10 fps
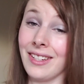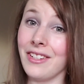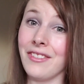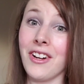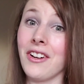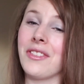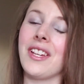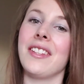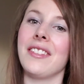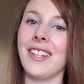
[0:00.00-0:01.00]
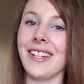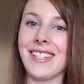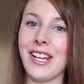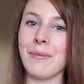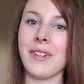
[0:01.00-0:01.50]
you know that the
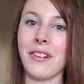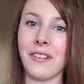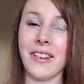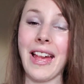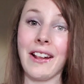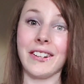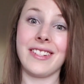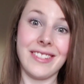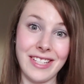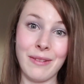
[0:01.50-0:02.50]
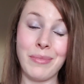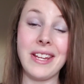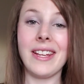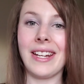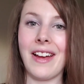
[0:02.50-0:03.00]
exams are 3 hours, Exam
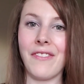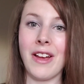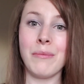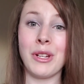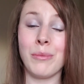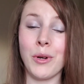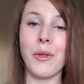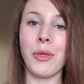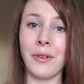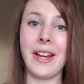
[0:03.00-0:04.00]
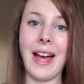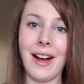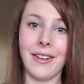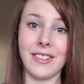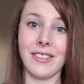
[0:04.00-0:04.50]
P and FM, they're both 3
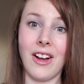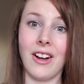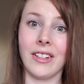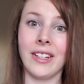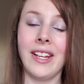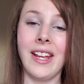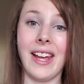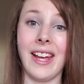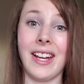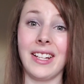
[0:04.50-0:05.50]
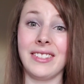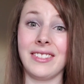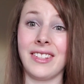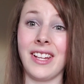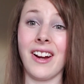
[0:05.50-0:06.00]
hours long. And
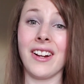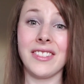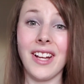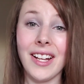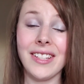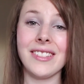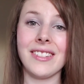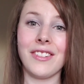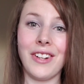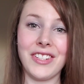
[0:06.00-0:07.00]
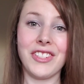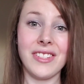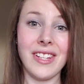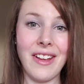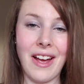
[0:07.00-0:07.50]
there are tons of questions
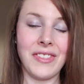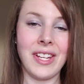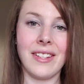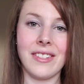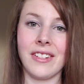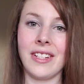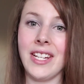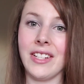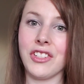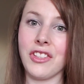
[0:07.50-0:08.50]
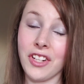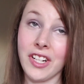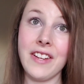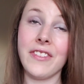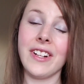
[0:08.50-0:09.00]
that you have to answer in each,
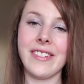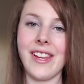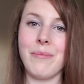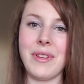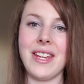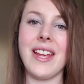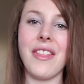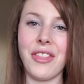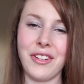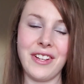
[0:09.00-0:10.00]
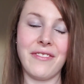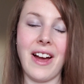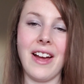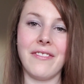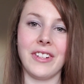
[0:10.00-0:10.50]
30 for Exam P and
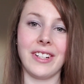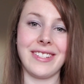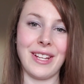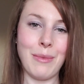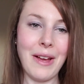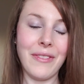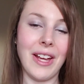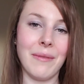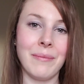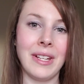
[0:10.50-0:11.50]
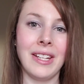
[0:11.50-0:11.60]
35 for Exam FM.